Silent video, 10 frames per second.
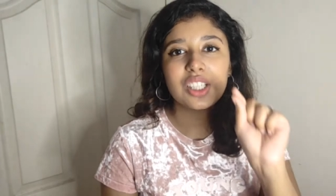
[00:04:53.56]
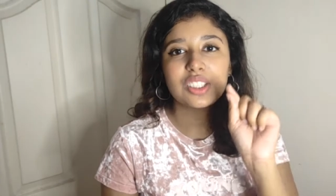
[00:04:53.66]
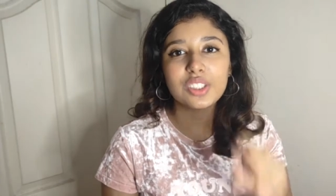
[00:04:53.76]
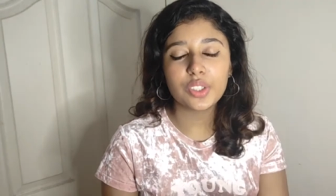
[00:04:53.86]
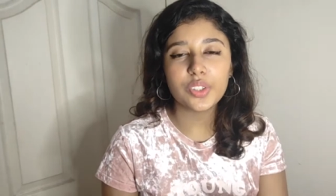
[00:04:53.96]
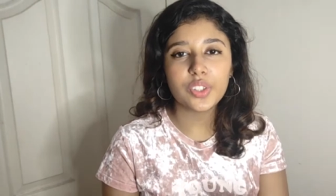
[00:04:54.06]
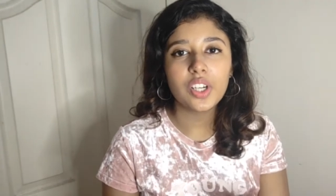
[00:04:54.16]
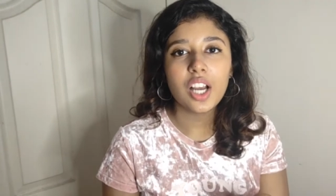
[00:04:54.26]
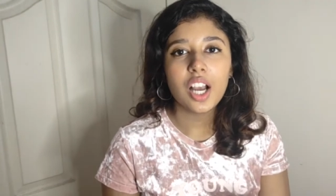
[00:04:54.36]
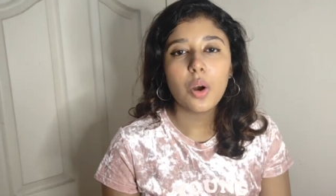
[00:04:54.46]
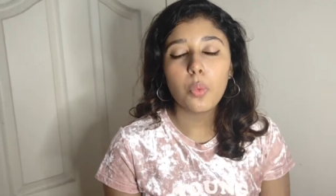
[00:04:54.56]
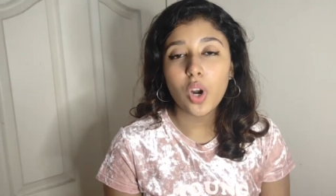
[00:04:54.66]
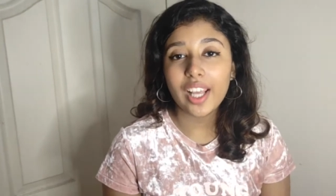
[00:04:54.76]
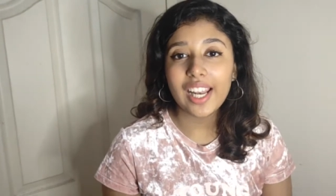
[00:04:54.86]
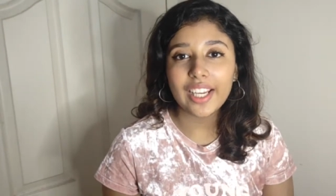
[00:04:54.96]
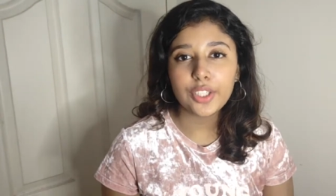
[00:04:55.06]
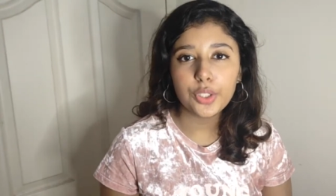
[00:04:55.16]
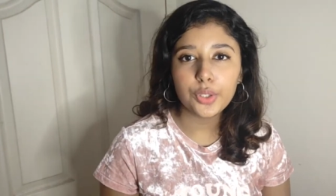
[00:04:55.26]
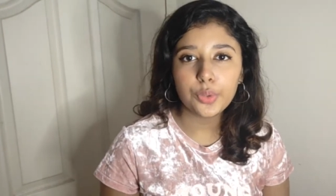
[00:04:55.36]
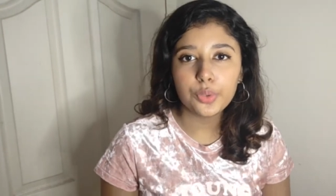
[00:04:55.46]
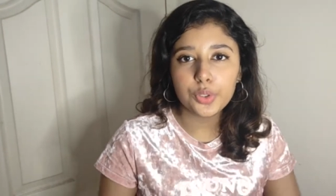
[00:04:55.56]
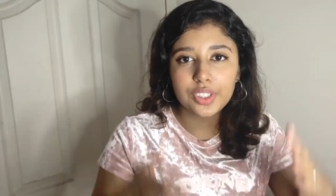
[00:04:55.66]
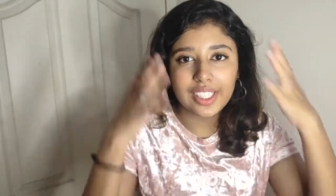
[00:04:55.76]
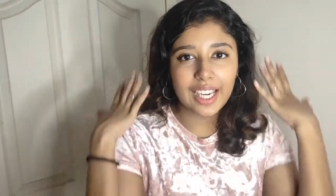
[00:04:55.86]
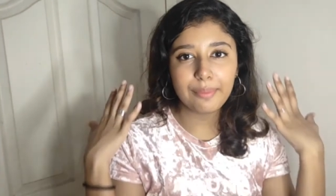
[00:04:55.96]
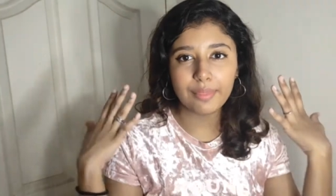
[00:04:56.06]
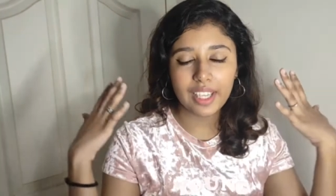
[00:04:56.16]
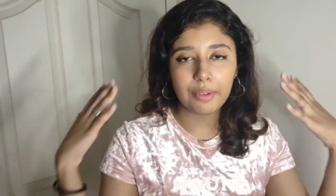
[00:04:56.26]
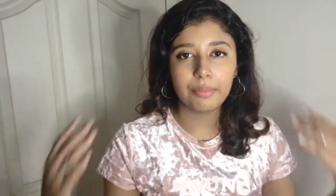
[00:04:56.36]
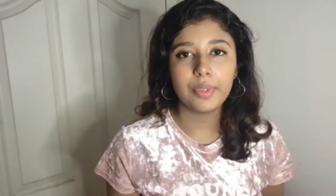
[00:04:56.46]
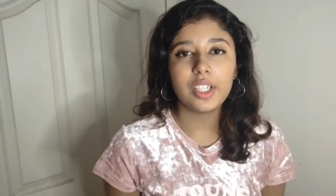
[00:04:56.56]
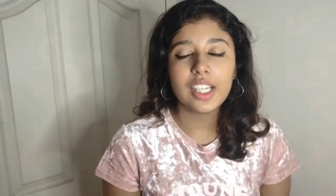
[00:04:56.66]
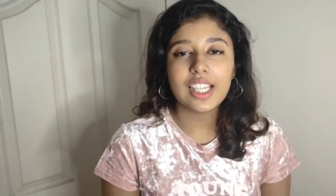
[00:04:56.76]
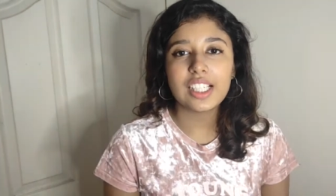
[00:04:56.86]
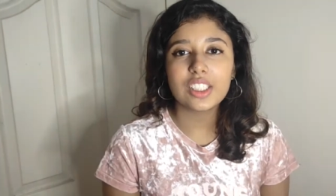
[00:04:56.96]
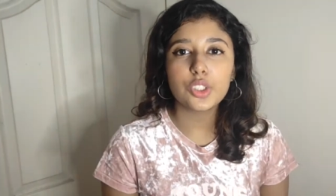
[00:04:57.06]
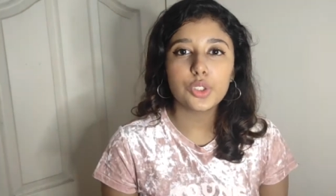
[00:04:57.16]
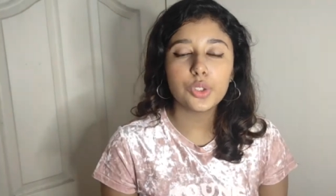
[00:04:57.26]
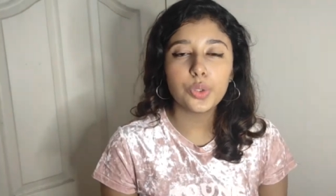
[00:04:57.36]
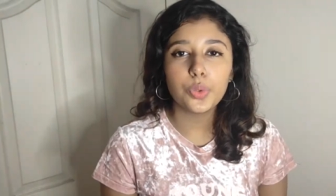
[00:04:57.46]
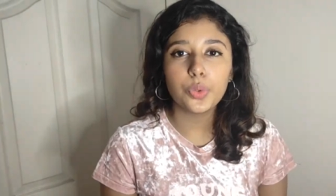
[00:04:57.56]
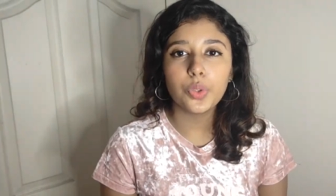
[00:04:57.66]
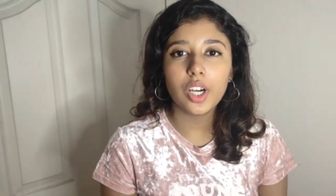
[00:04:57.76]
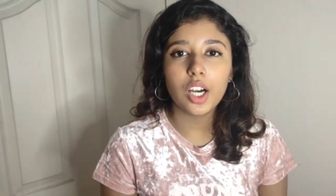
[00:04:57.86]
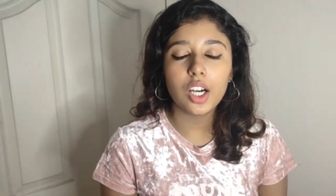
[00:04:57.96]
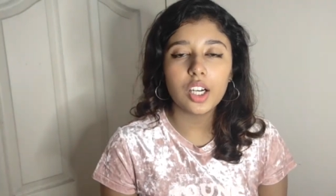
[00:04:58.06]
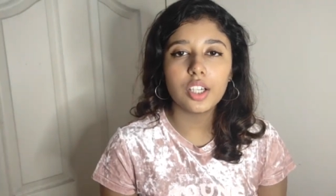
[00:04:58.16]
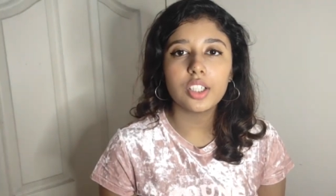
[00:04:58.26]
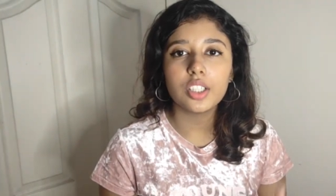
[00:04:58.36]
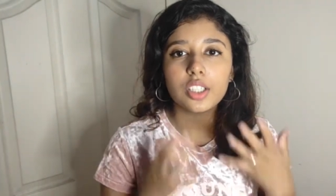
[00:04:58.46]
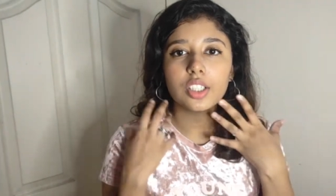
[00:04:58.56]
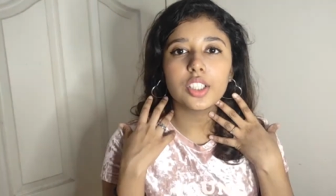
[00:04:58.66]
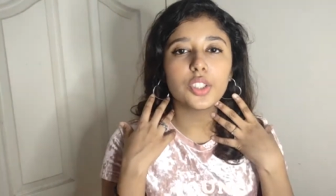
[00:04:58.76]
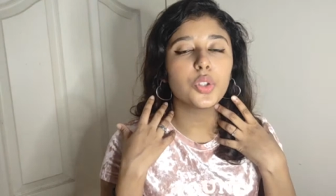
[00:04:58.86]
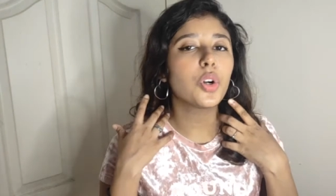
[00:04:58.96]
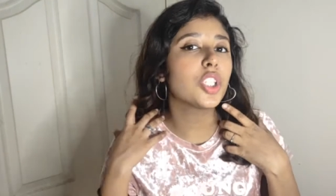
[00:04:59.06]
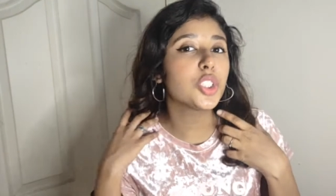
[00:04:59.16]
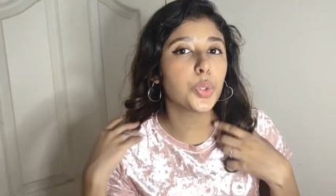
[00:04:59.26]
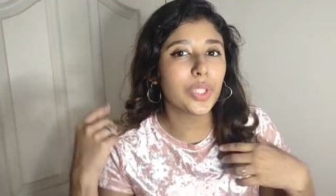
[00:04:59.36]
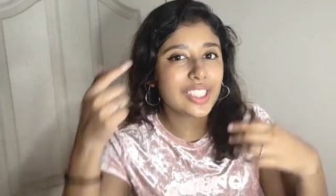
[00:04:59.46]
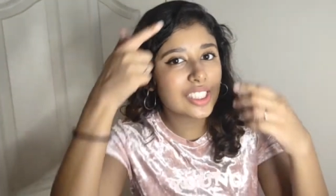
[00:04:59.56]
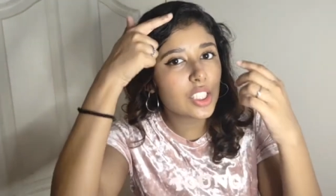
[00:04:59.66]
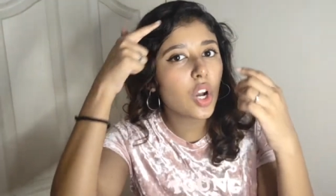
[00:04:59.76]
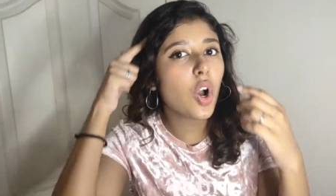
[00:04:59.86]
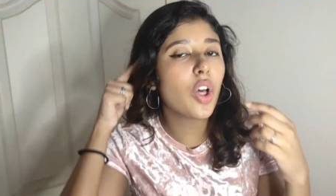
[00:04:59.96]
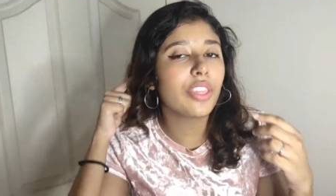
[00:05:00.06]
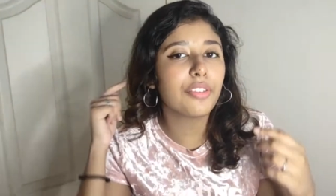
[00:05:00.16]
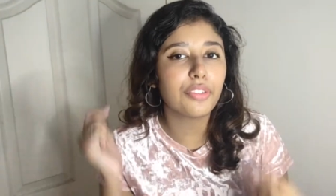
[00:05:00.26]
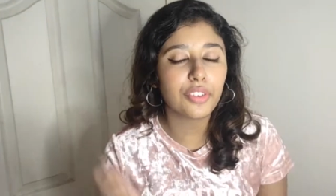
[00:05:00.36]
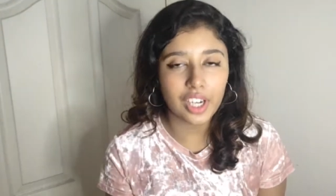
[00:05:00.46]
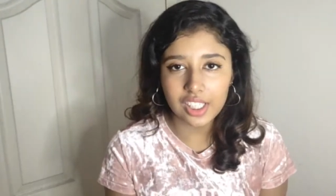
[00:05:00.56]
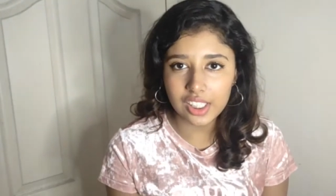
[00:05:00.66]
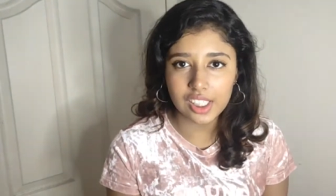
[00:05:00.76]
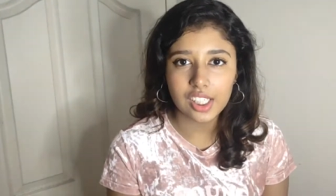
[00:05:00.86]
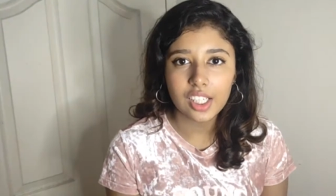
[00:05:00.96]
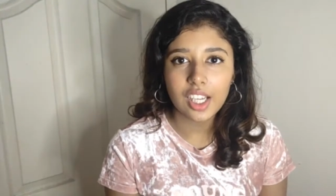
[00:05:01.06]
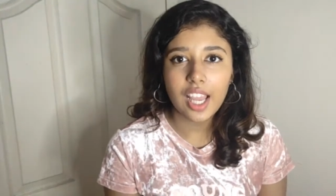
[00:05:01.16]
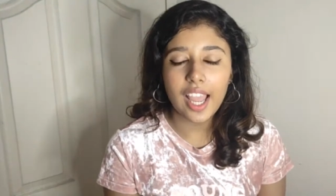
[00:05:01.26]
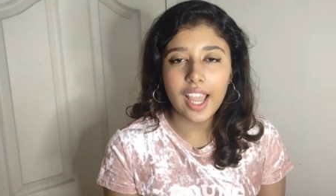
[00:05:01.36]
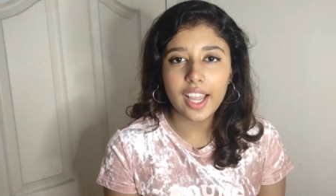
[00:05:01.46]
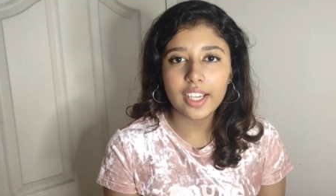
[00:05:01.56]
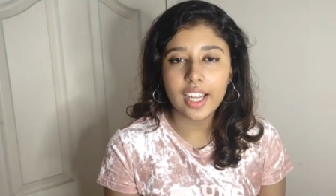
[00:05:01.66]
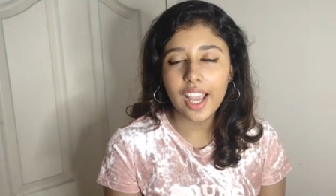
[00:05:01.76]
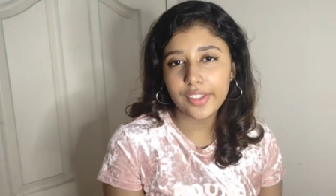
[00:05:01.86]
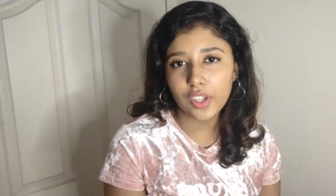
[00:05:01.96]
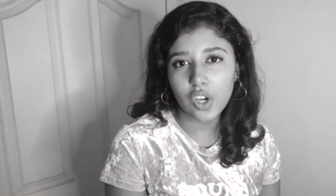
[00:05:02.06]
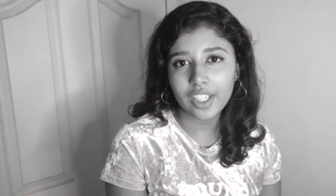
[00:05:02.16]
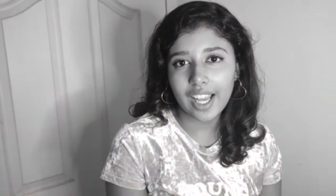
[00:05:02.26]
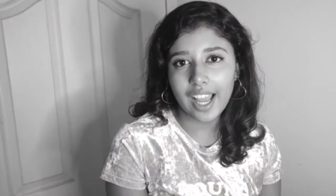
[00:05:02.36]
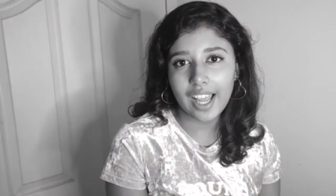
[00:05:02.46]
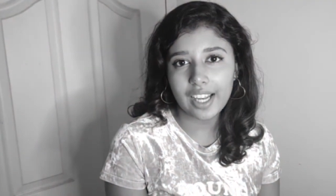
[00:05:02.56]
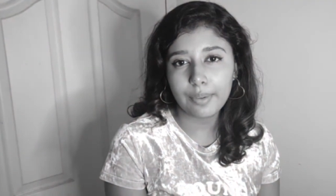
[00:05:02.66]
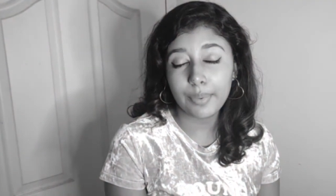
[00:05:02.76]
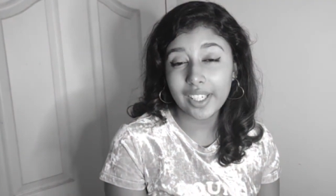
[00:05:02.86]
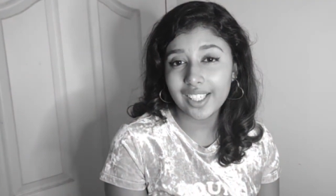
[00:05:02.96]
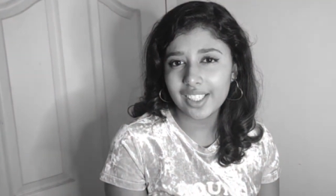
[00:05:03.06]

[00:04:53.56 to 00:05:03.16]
So what I like to do to tame them is to do a twist on the front, and I thought I'll bring it